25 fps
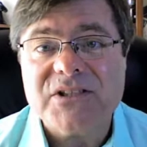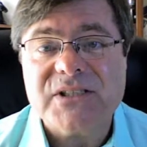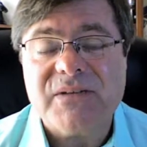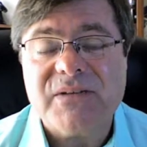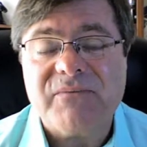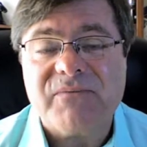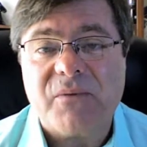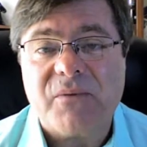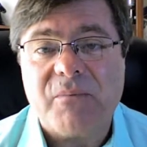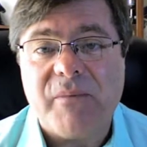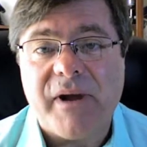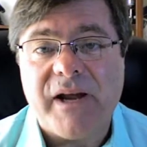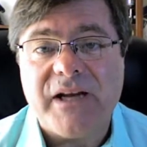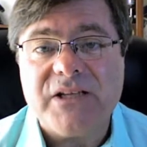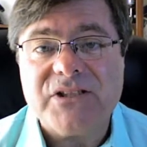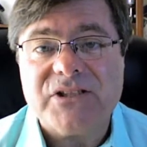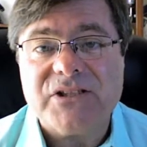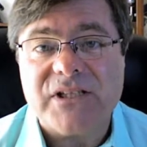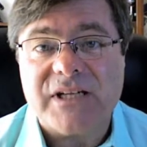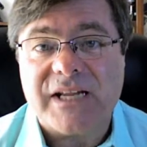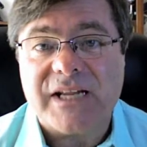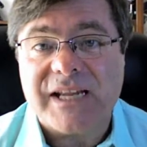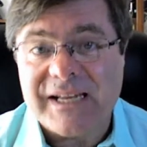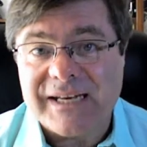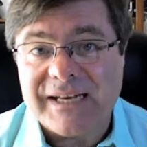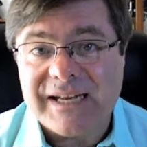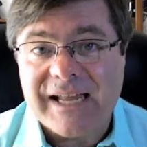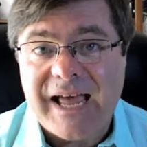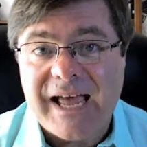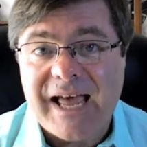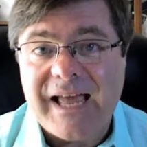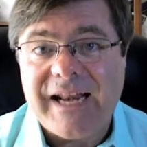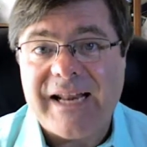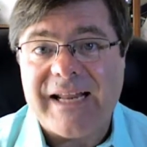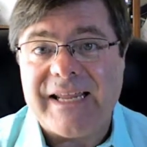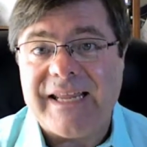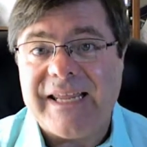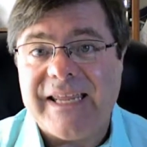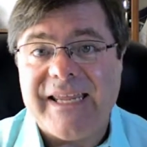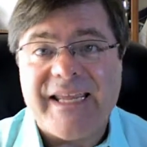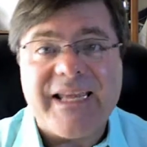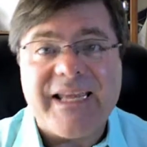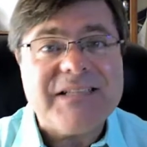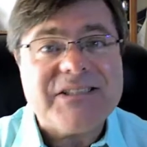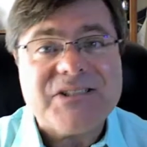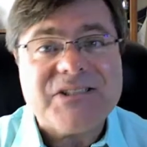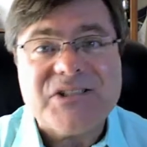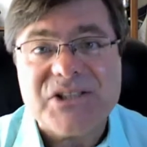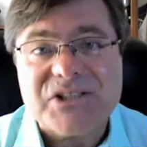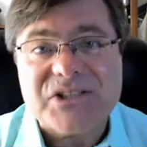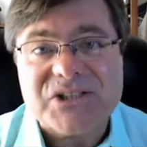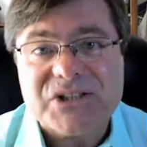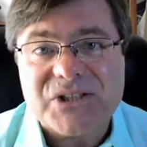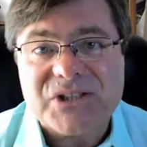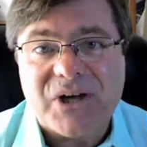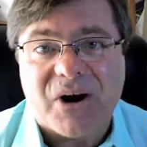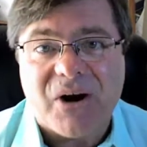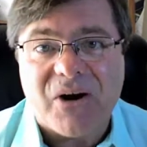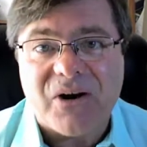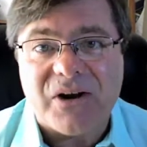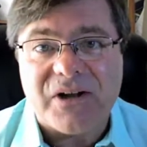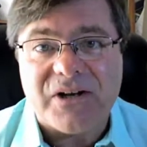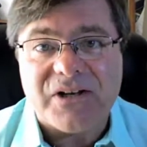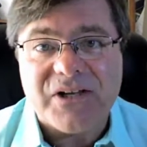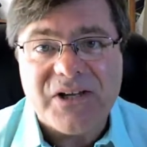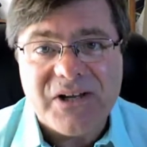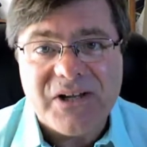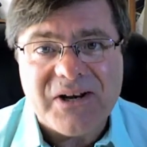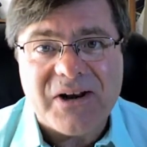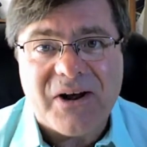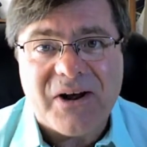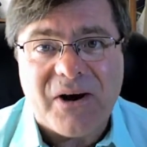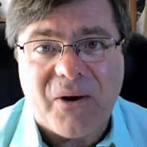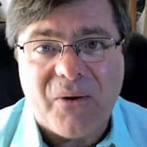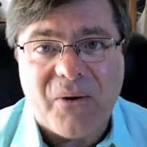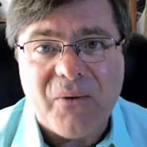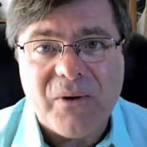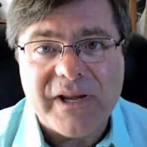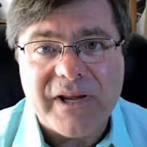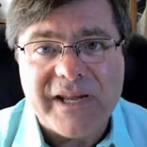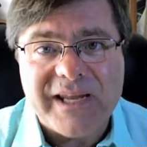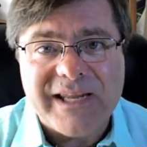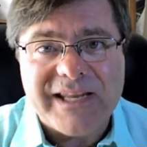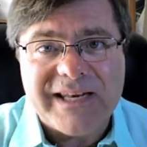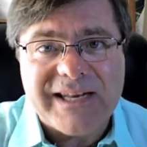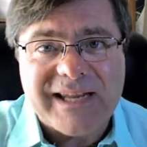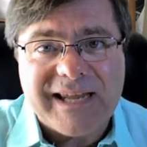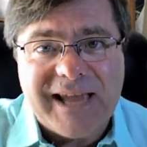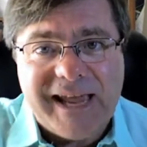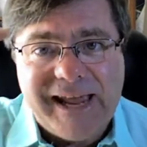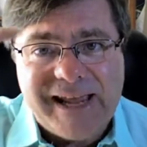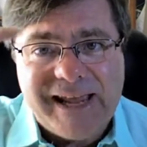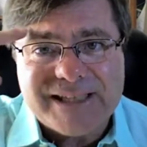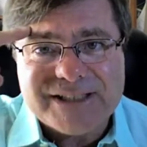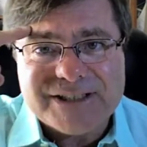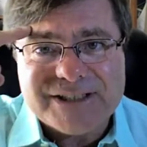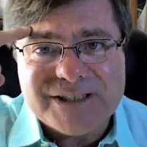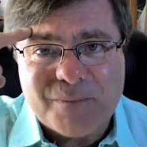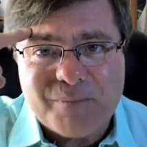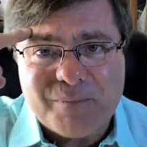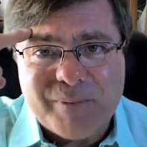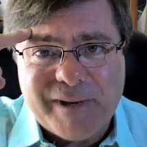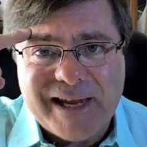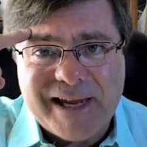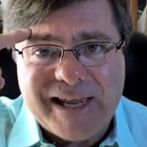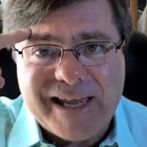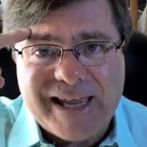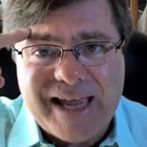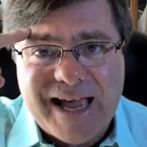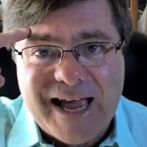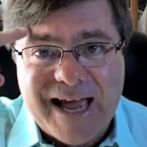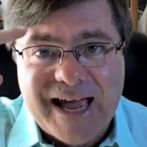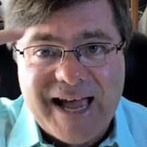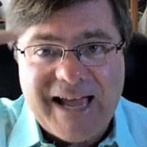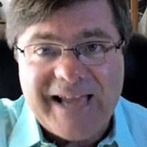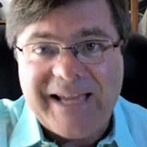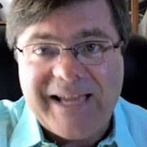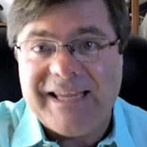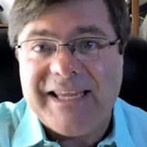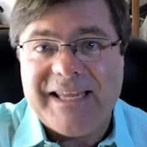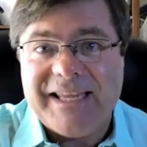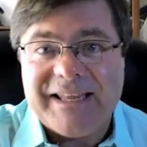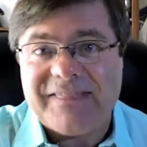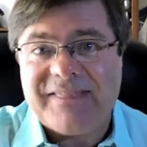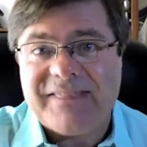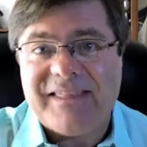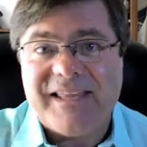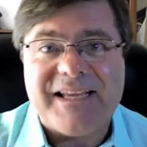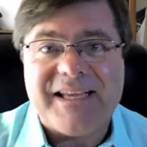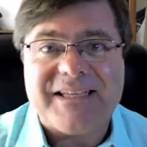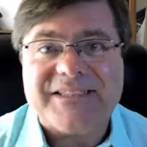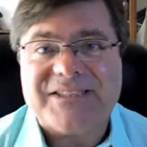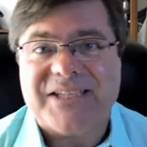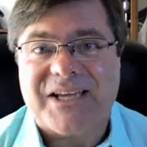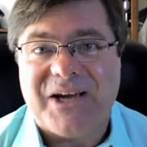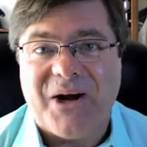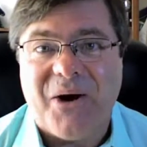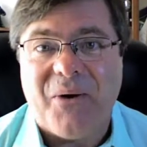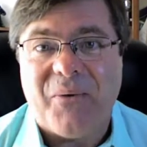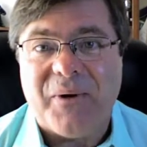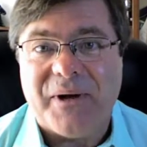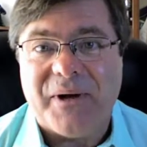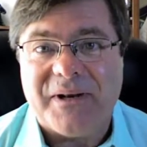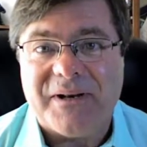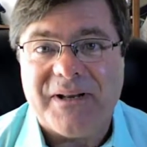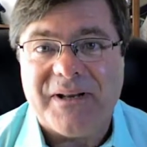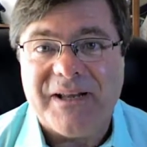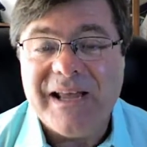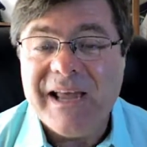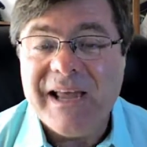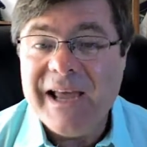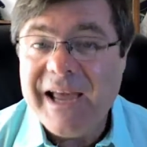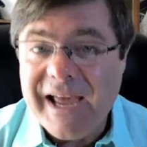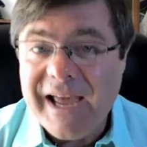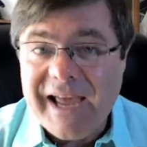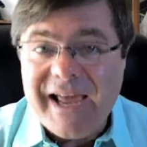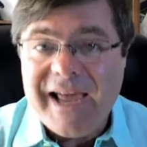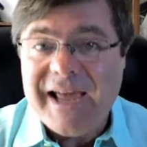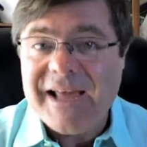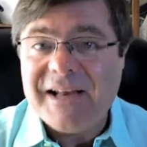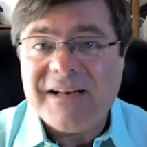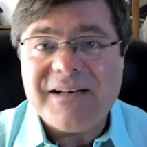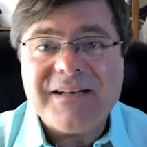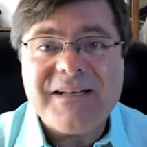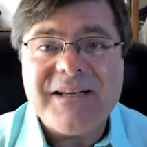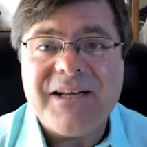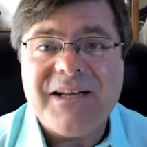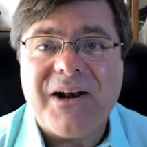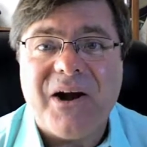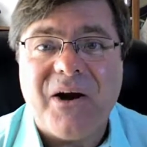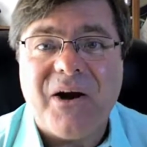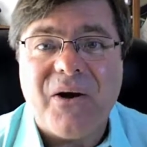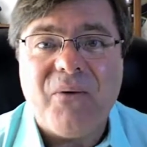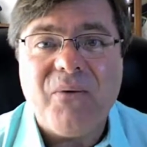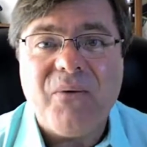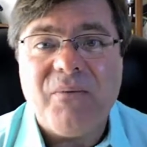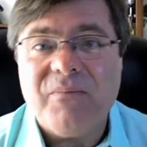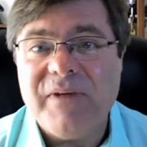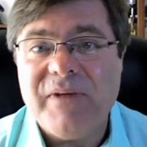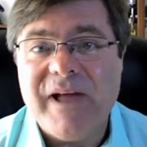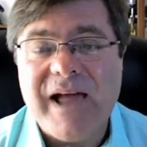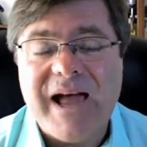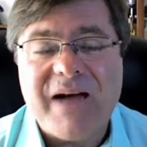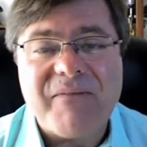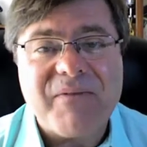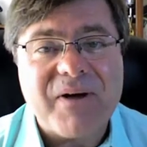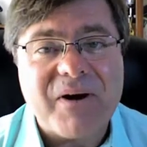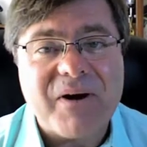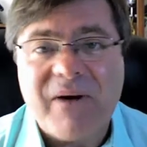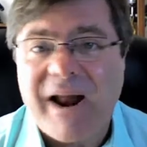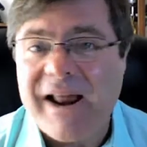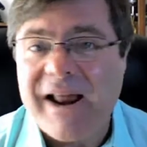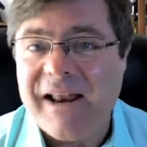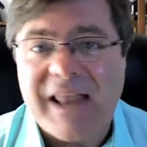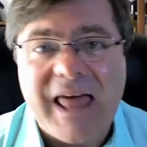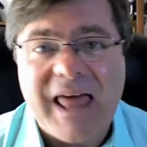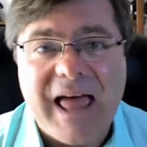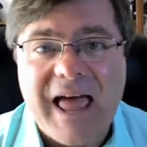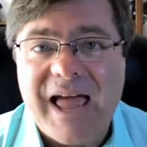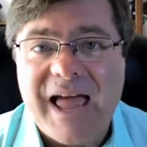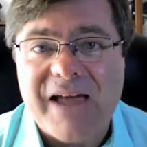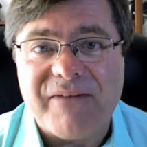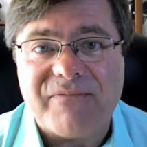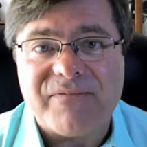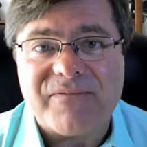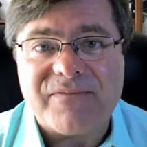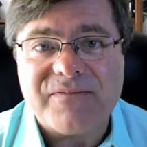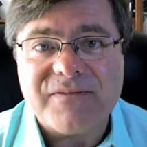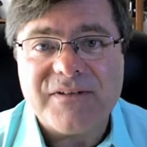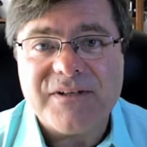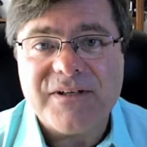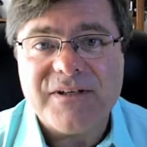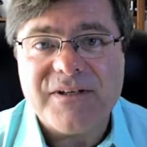information can kind of get you started. You know, engage the big guy, get things going, and, you know, have a great life.